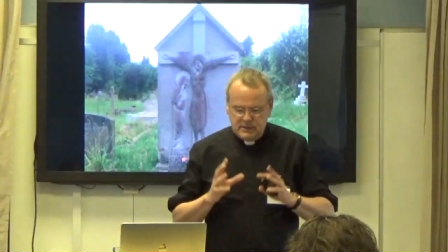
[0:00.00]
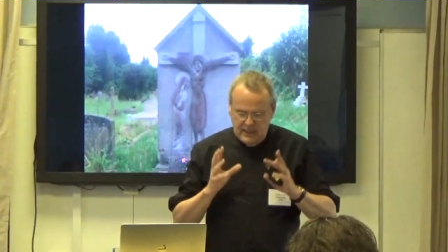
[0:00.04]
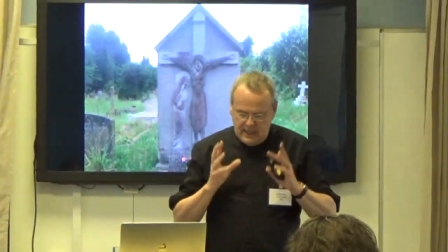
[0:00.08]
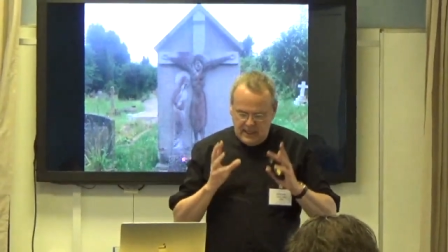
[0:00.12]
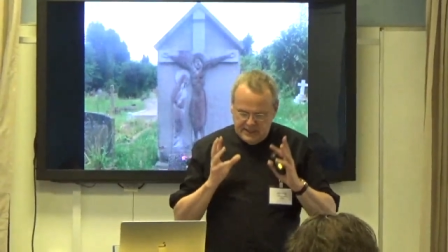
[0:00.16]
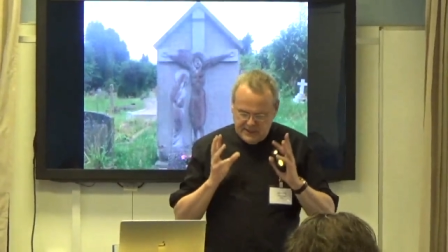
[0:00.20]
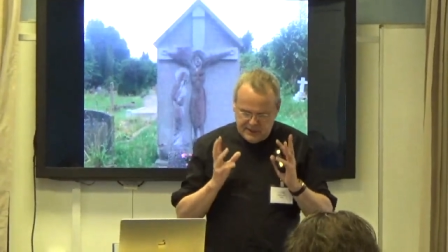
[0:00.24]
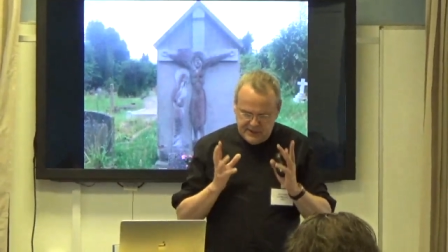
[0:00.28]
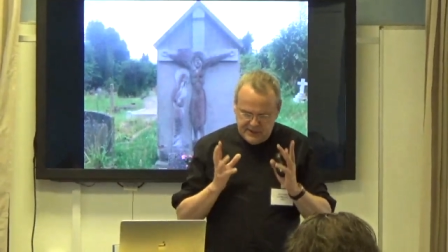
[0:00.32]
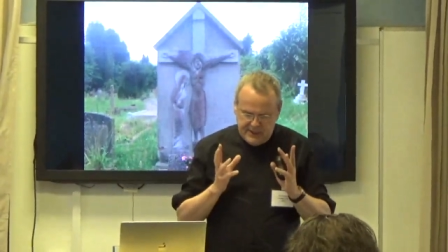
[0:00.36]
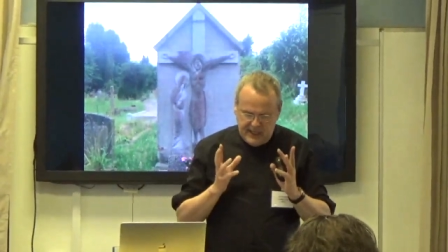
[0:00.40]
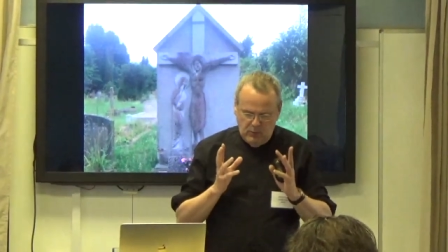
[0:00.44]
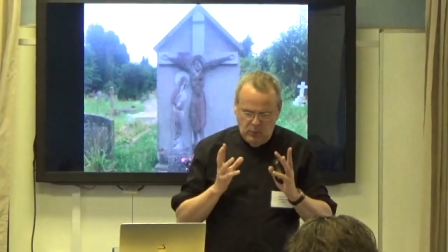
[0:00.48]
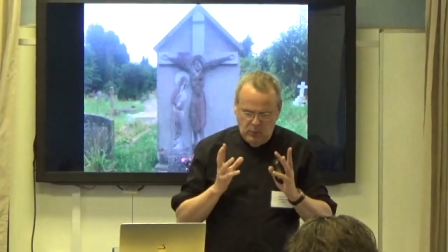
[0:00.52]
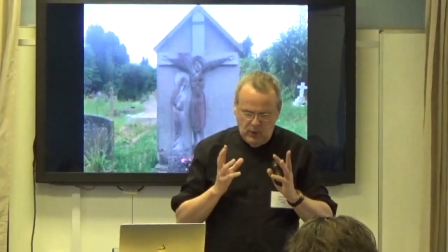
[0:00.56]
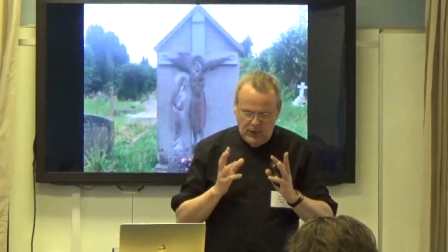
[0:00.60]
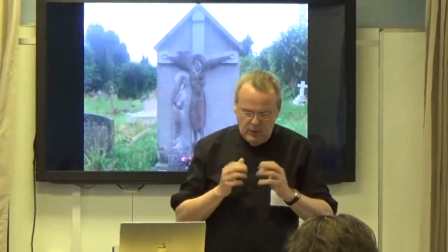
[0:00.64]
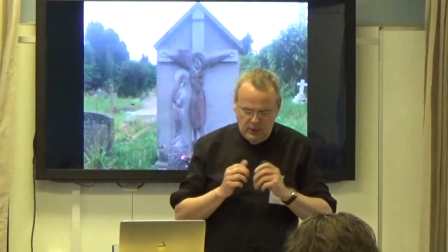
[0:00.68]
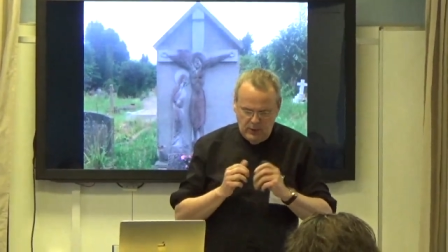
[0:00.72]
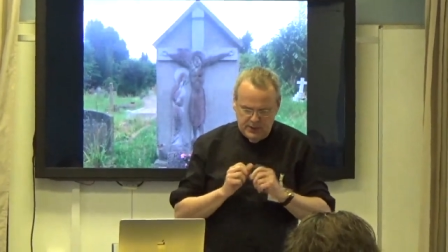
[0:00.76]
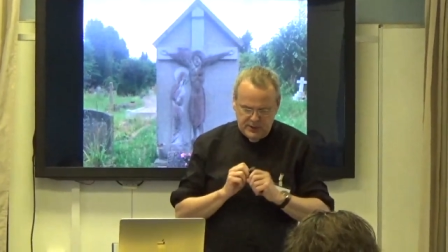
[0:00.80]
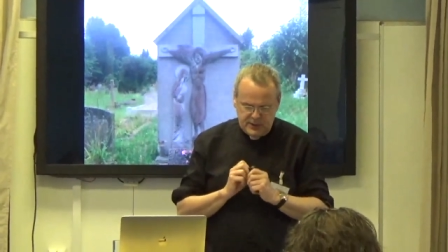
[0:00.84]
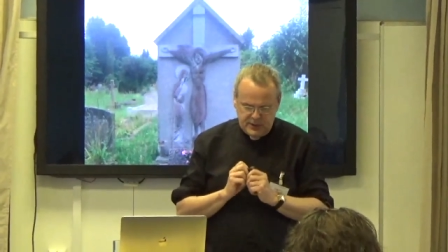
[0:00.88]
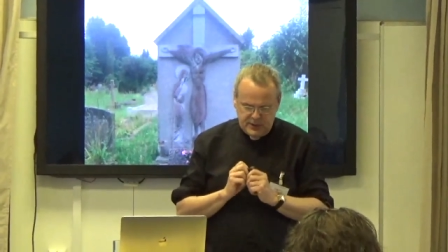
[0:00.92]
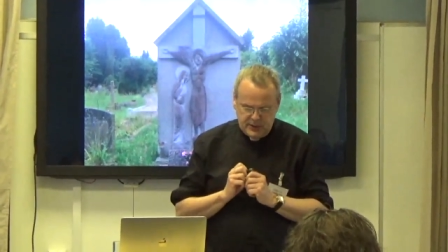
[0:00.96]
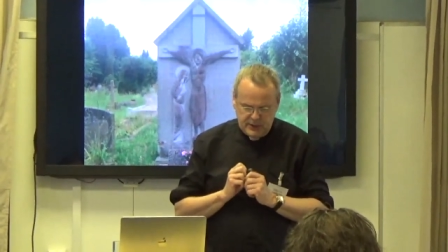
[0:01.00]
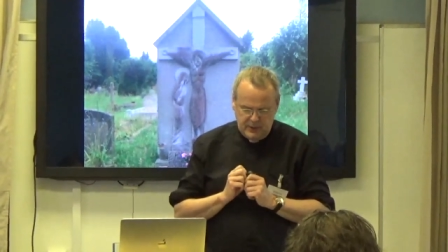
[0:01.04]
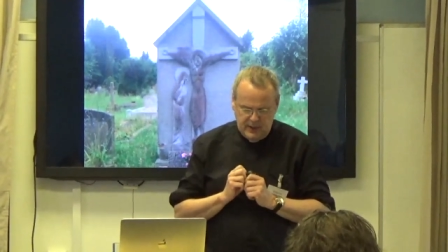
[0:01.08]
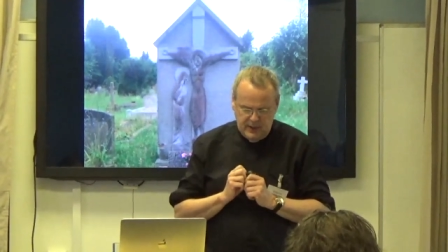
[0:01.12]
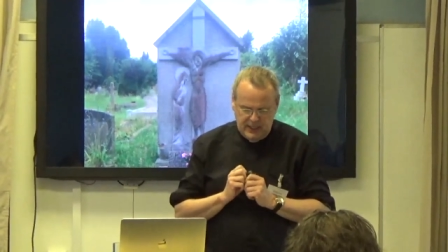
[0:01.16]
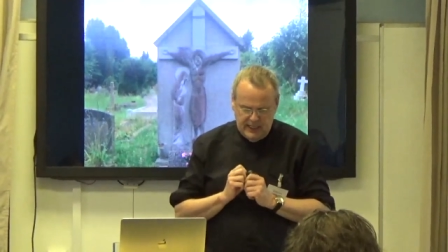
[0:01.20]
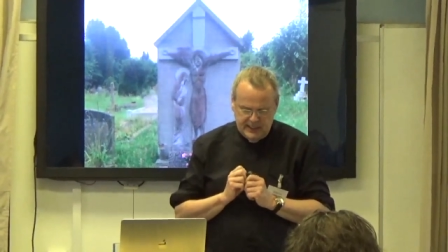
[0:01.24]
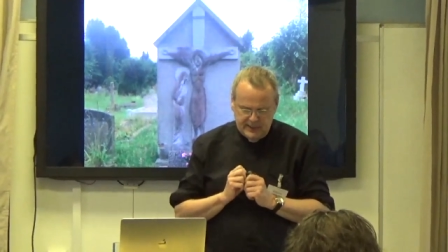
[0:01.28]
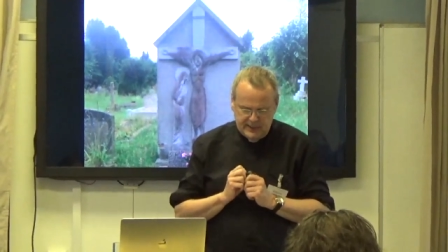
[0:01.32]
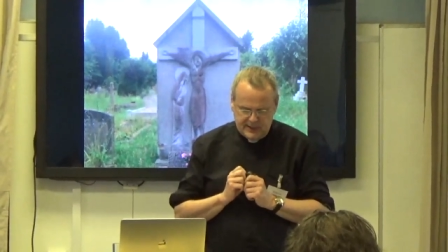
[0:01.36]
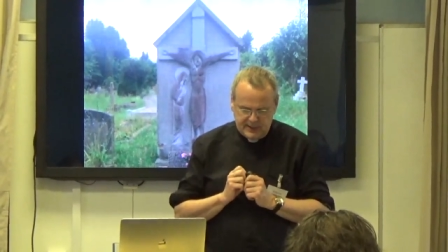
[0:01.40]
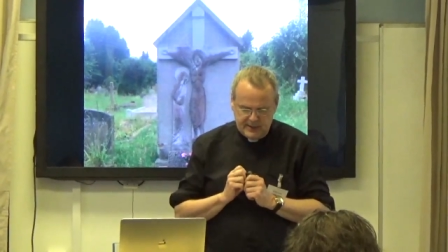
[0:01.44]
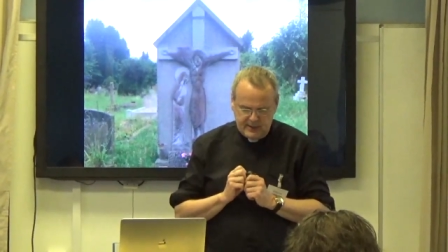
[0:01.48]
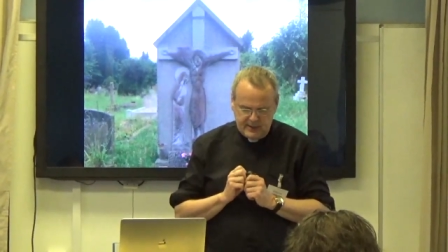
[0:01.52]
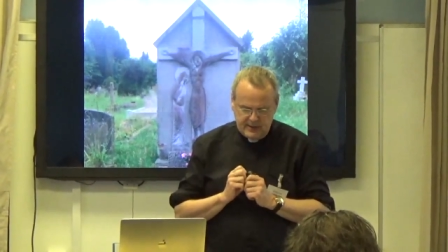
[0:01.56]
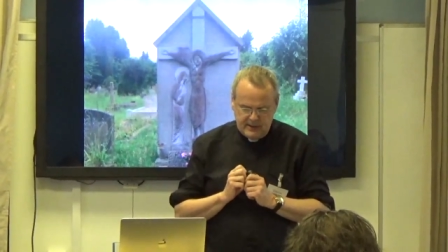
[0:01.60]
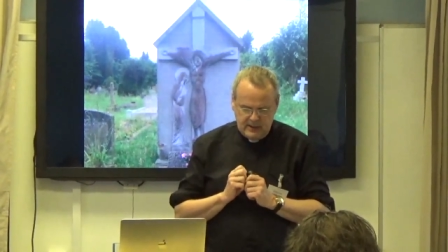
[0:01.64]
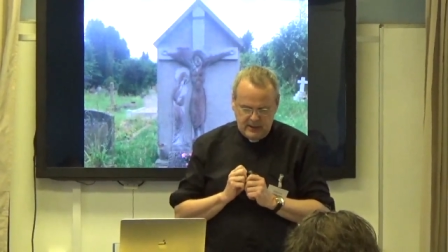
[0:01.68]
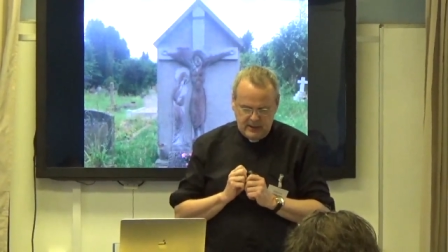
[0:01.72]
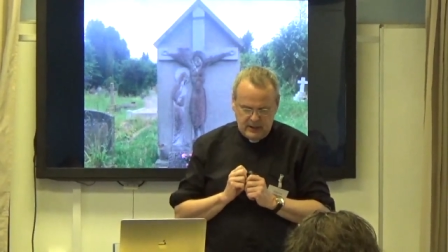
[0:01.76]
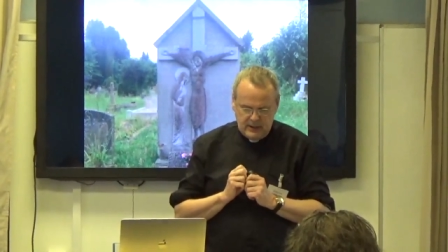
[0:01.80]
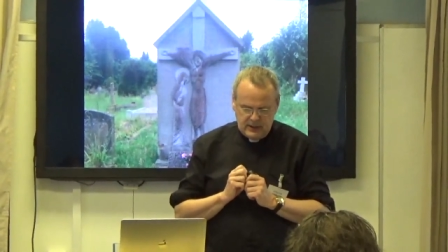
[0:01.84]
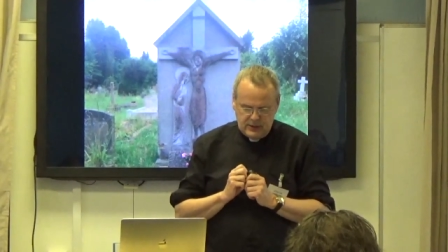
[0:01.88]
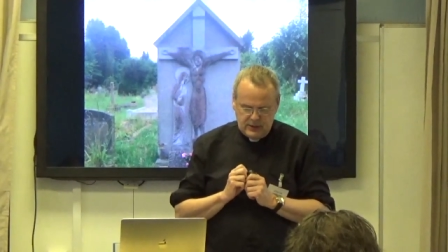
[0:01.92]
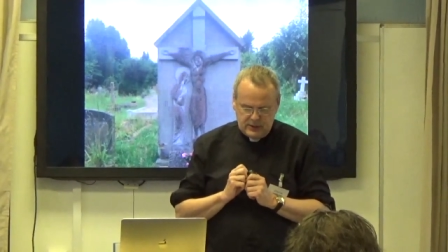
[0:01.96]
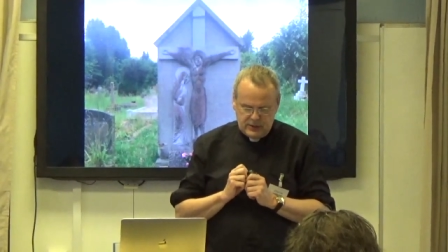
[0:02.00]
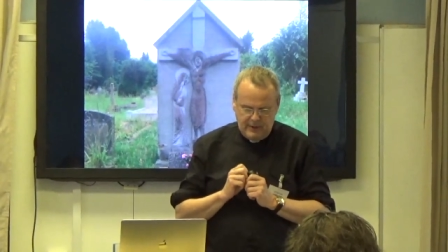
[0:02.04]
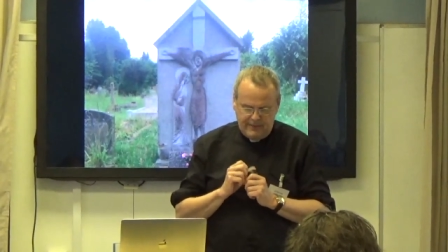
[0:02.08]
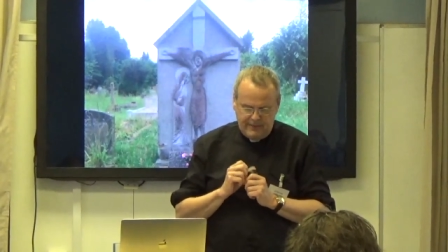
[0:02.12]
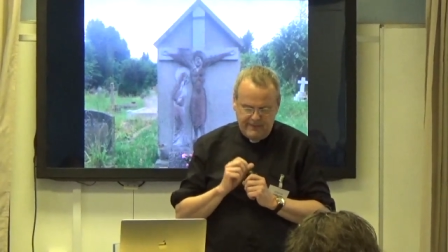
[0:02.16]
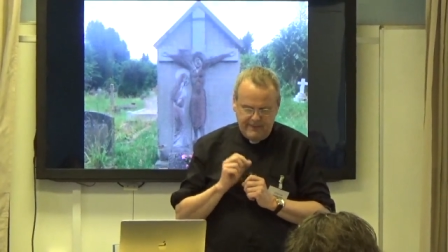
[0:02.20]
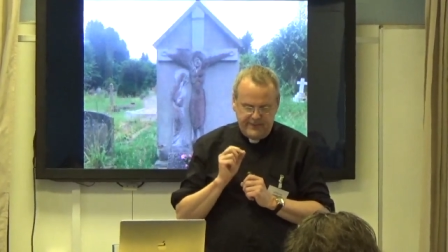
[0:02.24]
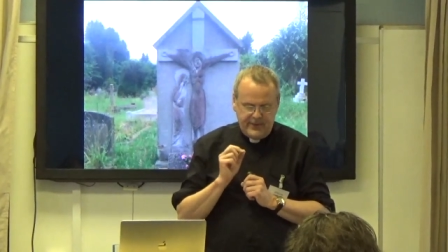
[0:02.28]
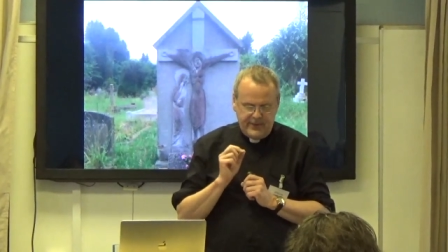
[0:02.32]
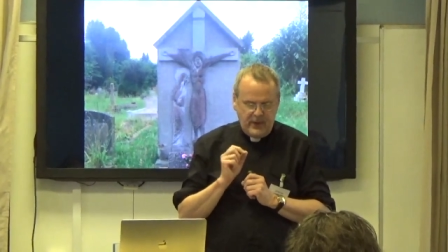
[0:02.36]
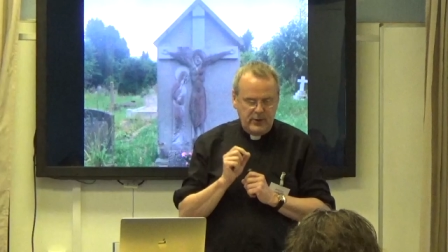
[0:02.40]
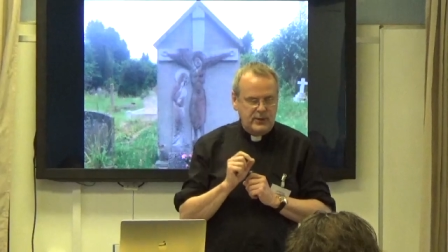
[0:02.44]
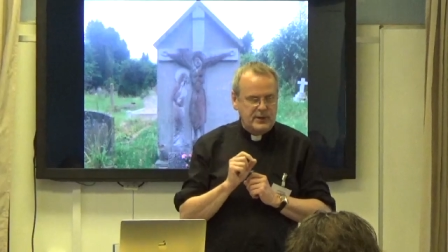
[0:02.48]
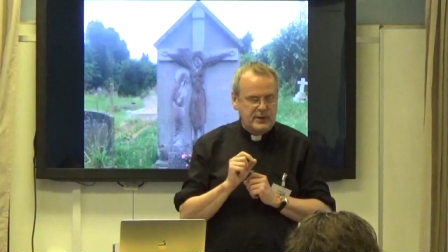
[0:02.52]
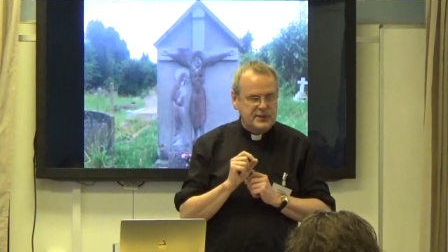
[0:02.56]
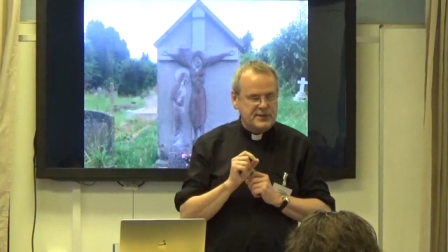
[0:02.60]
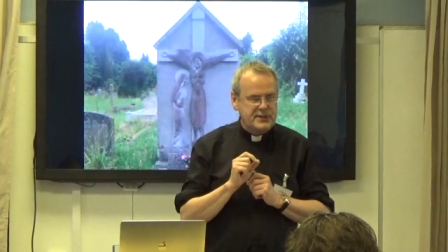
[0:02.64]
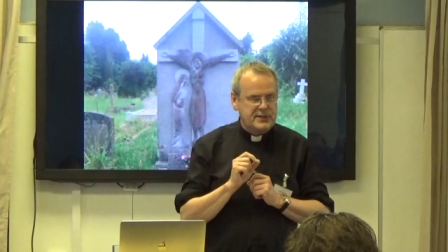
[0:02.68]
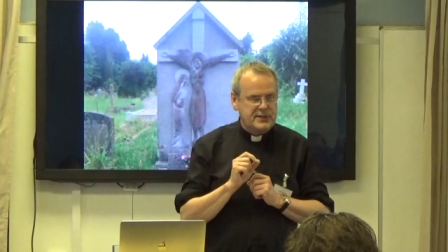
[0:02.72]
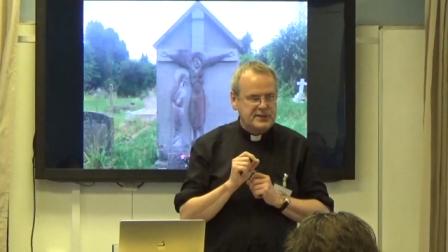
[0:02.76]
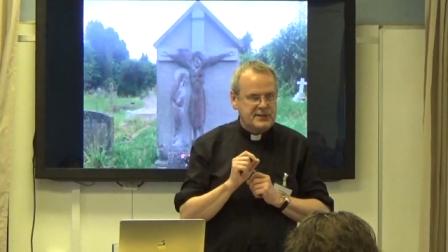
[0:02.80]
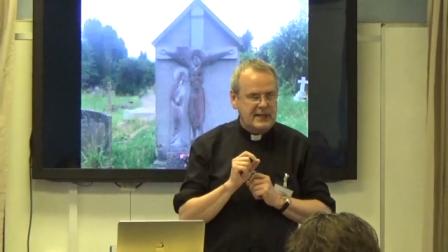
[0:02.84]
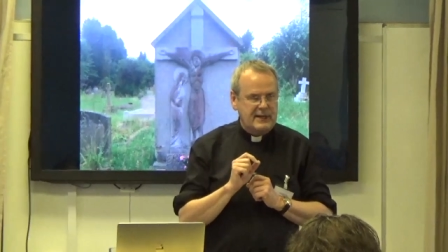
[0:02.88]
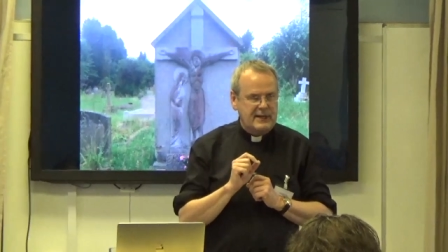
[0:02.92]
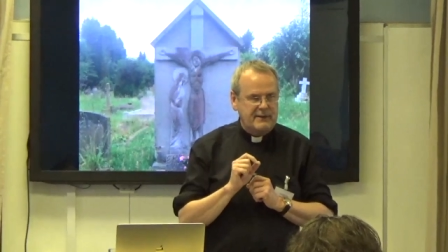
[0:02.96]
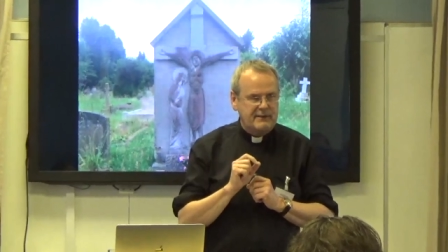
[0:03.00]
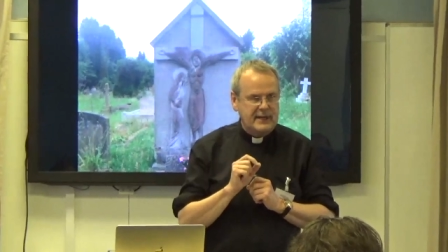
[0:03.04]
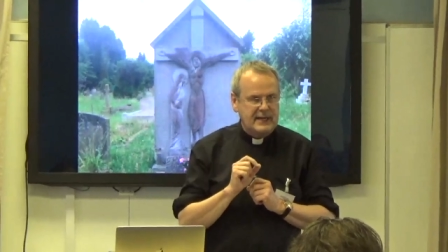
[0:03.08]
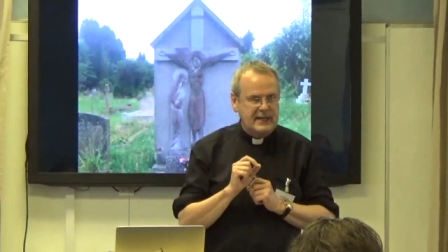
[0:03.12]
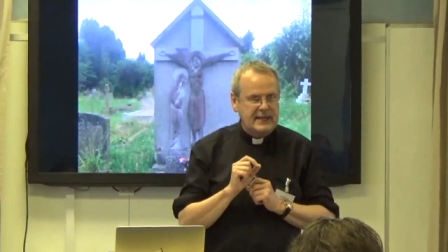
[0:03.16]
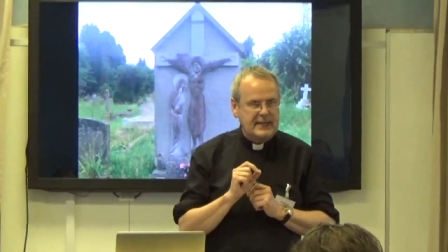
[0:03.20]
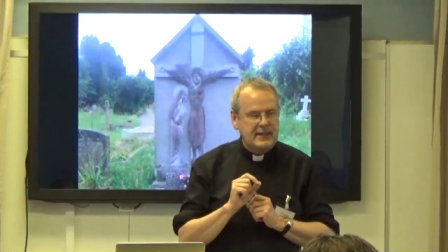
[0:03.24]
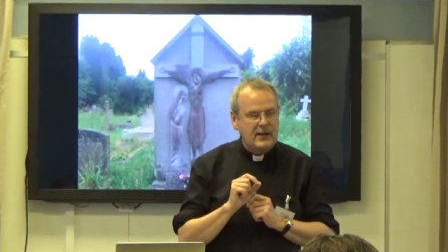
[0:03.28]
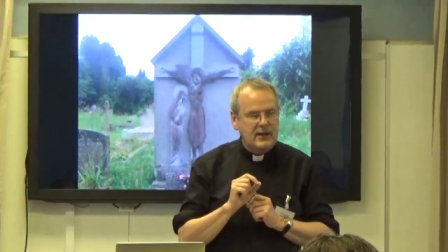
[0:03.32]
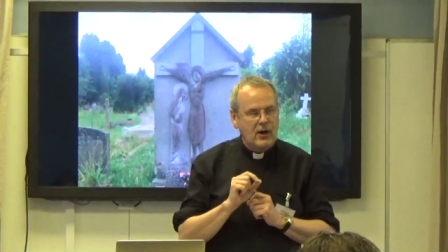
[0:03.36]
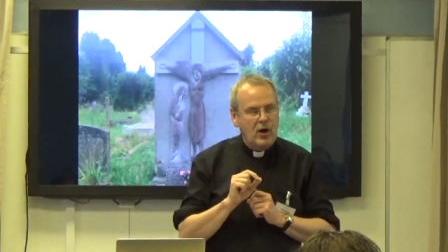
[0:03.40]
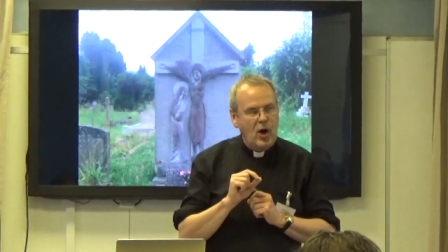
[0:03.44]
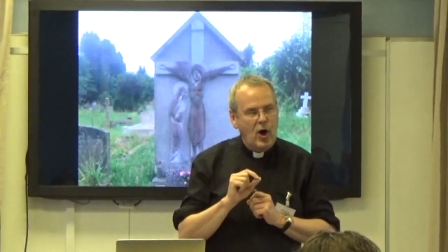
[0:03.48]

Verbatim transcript: as I say, what I want to do is to focus this evening